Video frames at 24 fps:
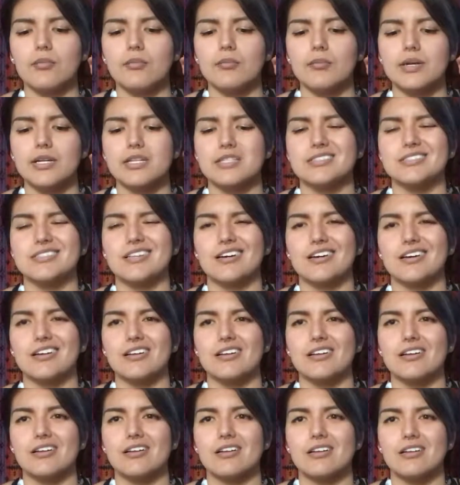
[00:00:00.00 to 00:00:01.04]
But it's not
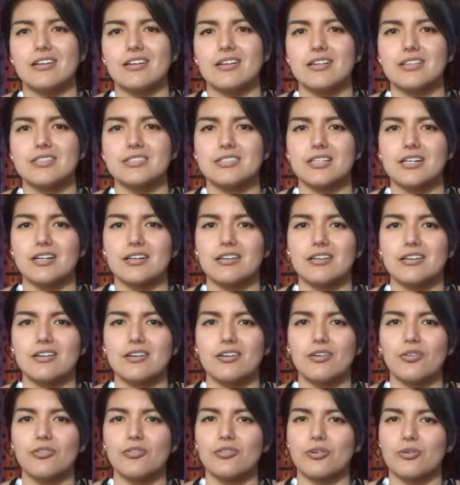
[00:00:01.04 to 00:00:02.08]

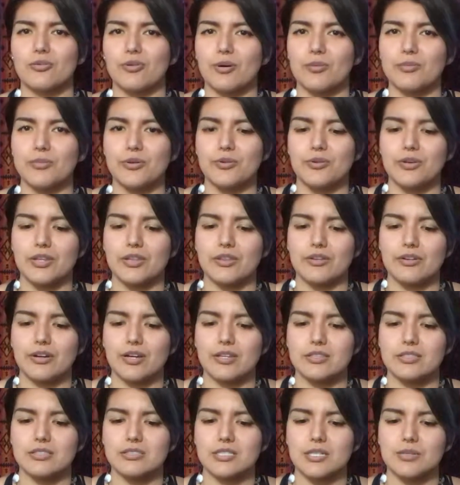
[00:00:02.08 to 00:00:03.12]
gonna overwhelm you either
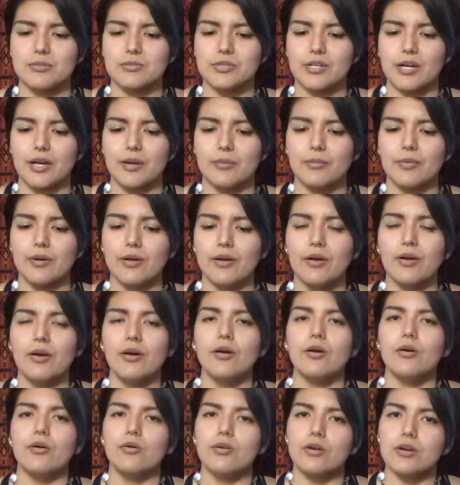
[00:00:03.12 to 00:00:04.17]
at the same time.
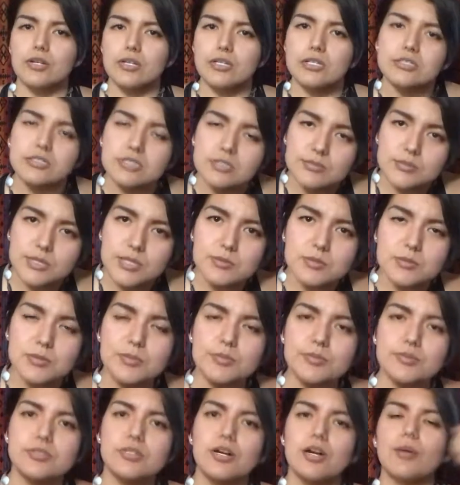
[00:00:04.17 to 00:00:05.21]
And sometimes
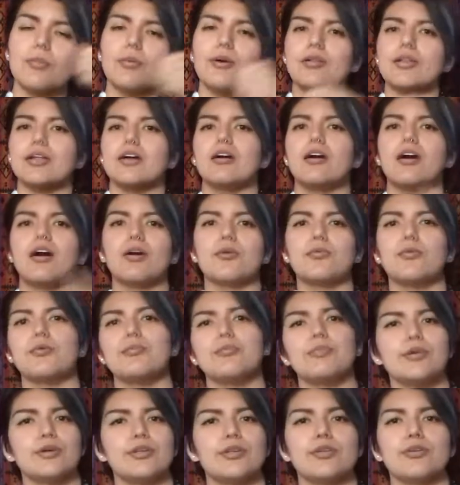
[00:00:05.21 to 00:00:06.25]
people talk about like God
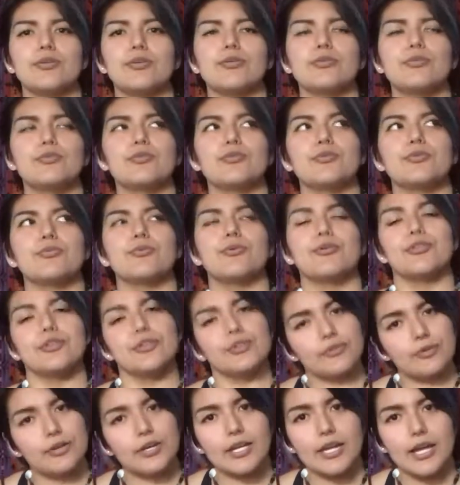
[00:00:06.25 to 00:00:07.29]
won't put you through more
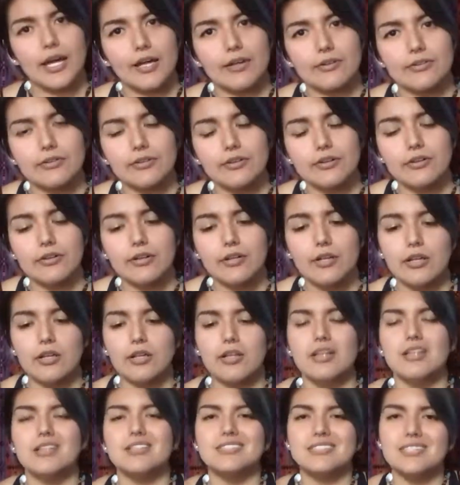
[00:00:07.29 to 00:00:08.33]
than you can handle.
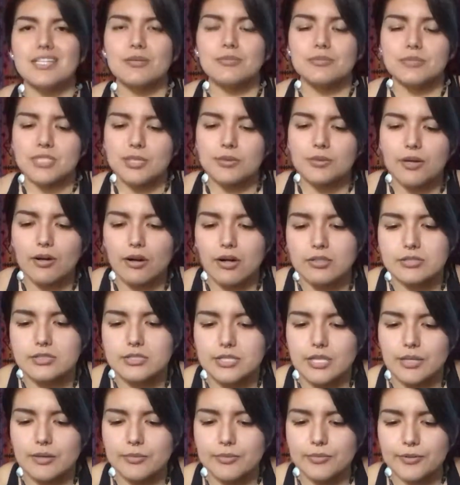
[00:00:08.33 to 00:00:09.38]
Same
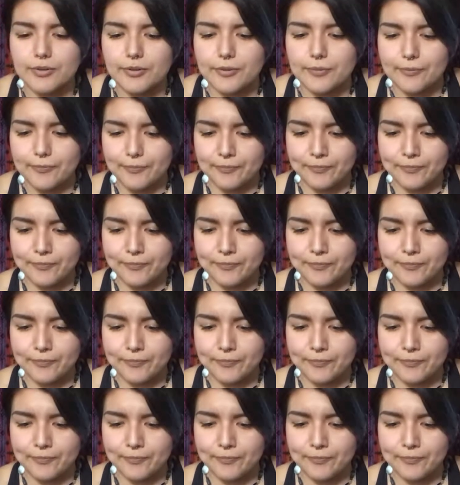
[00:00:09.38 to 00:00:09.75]
concept.